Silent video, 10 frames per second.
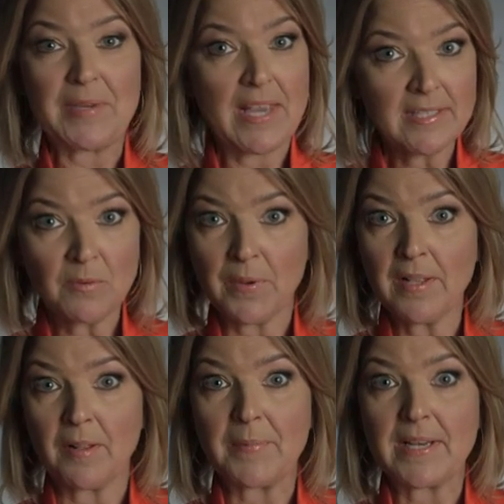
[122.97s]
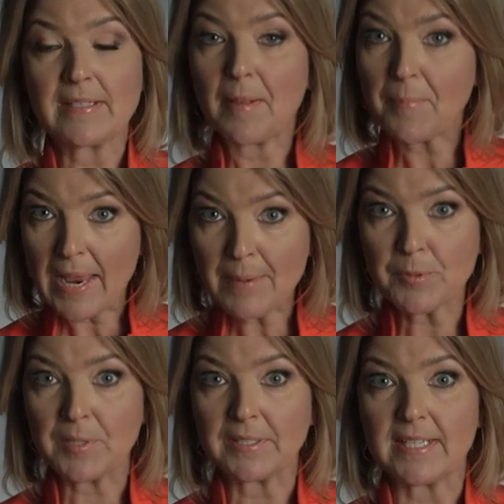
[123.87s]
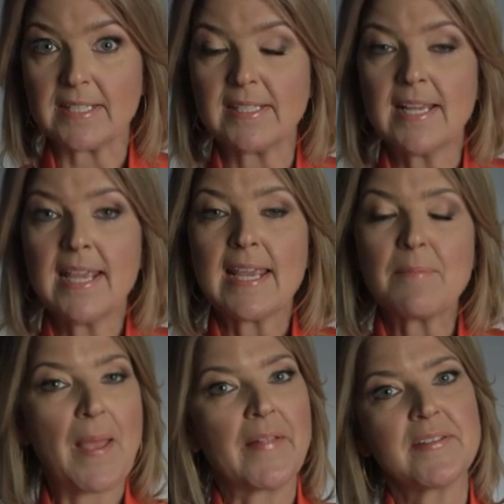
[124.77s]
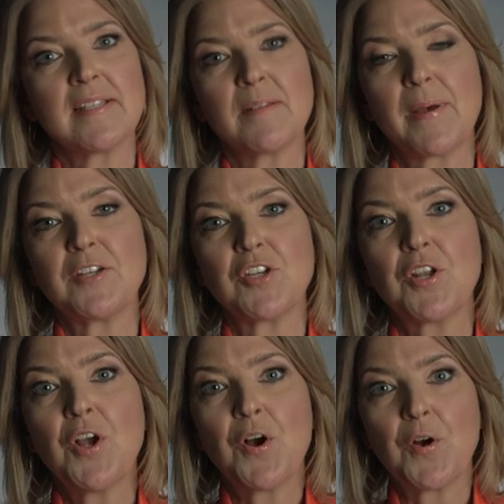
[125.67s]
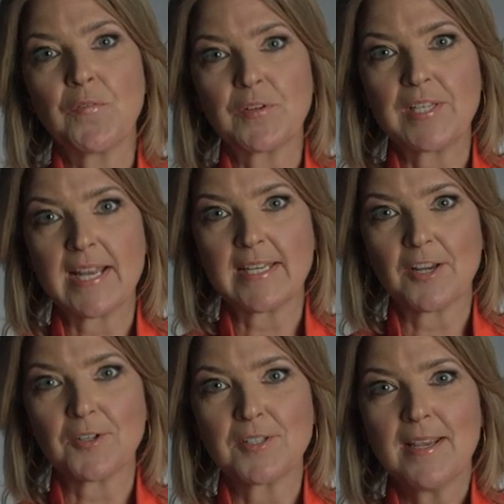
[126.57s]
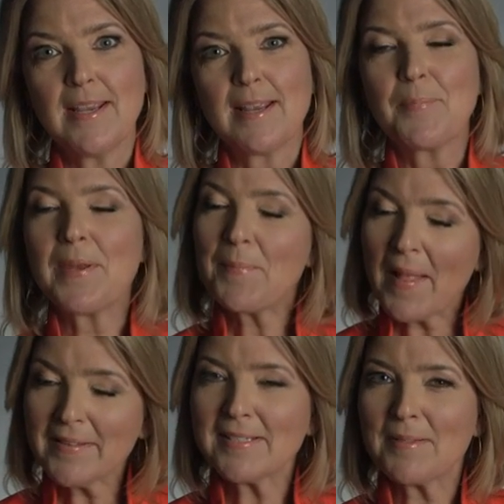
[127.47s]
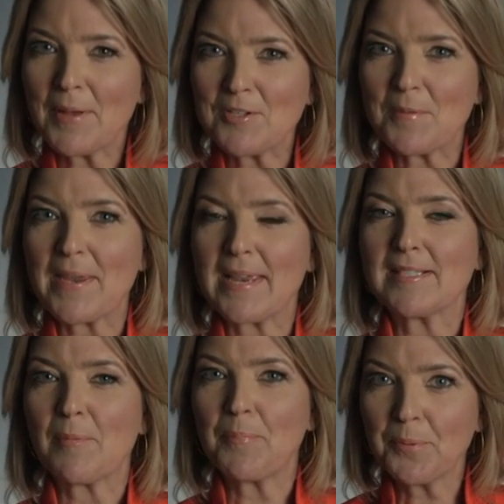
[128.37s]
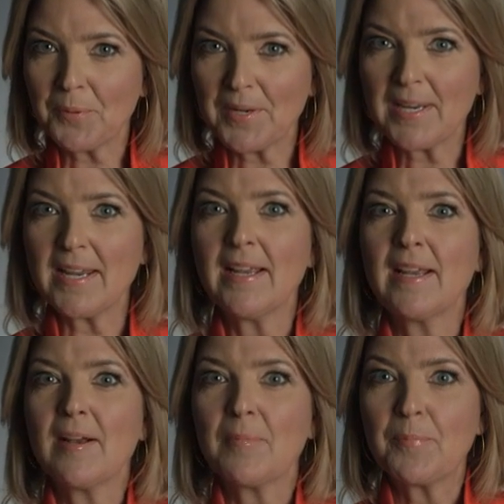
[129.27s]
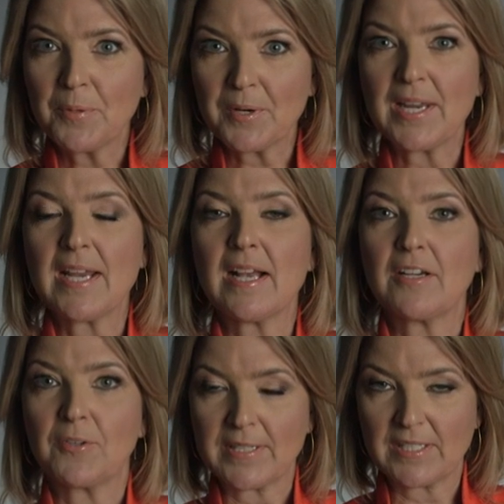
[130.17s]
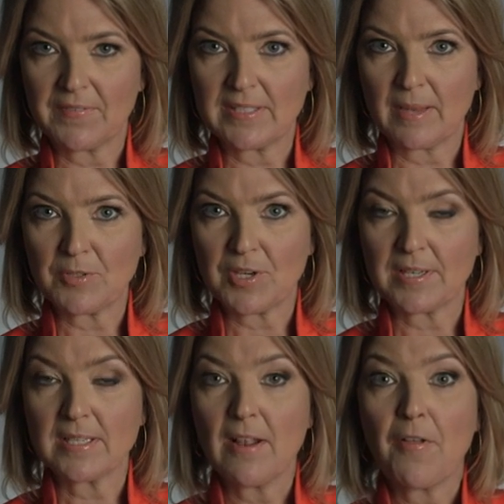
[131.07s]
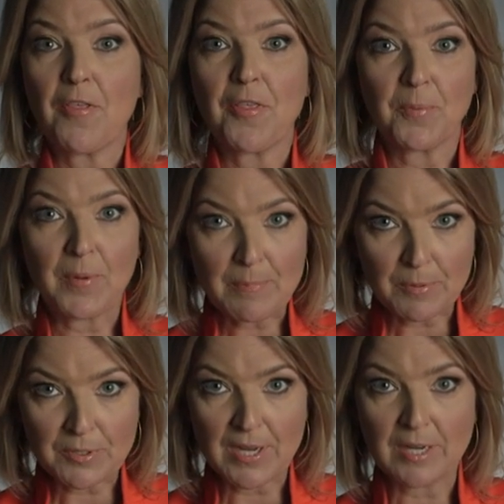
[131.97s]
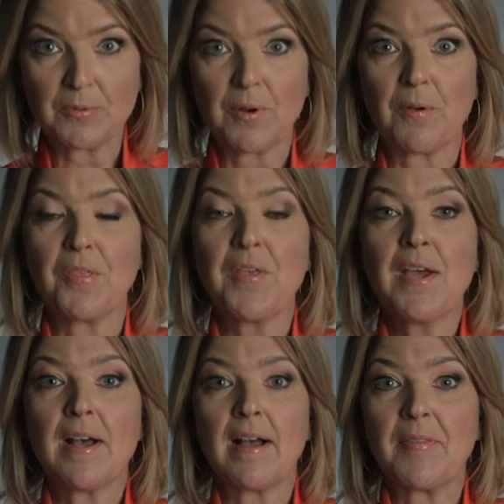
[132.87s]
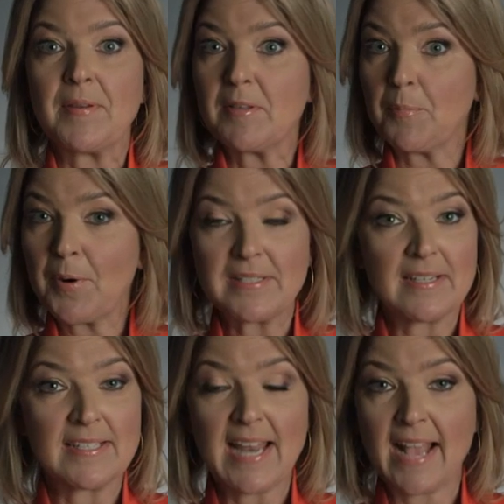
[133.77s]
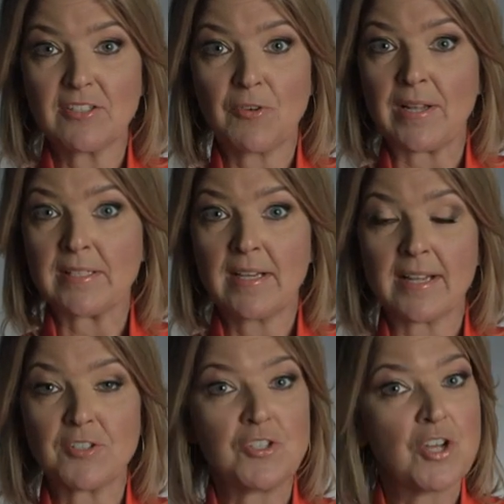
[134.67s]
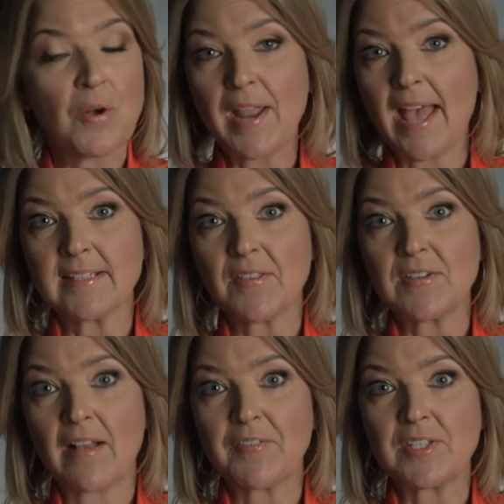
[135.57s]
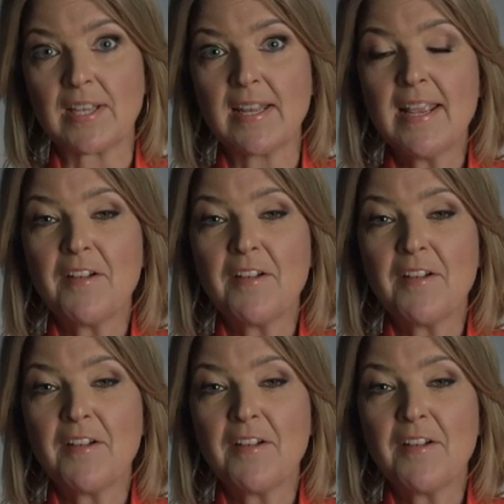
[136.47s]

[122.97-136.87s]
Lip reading: Yes, it will, because on paper at least, it balances the budget over 10 years. But it balances the budget making some pretty aggressive assumptions. 3% growth. The president's tax cuts don't add to the deficit.